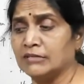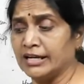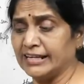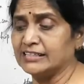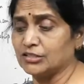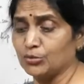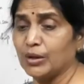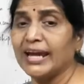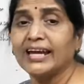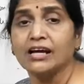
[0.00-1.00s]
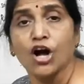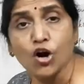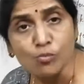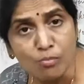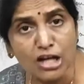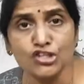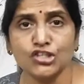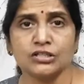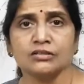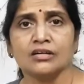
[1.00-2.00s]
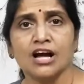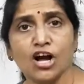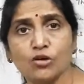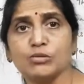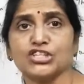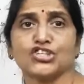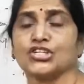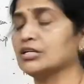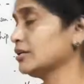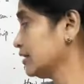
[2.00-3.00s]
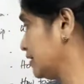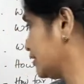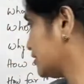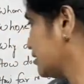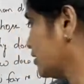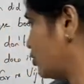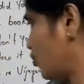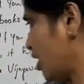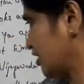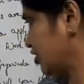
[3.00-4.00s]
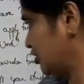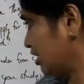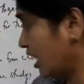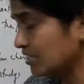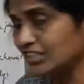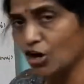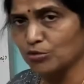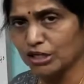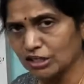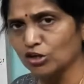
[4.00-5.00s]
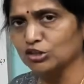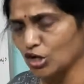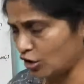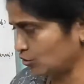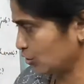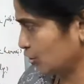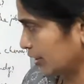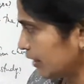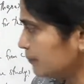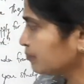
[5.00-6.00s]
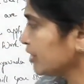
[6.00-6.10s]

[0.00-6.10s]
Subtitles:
it weigh? How much? How much is quantity? Uncount, you cannot count, okay?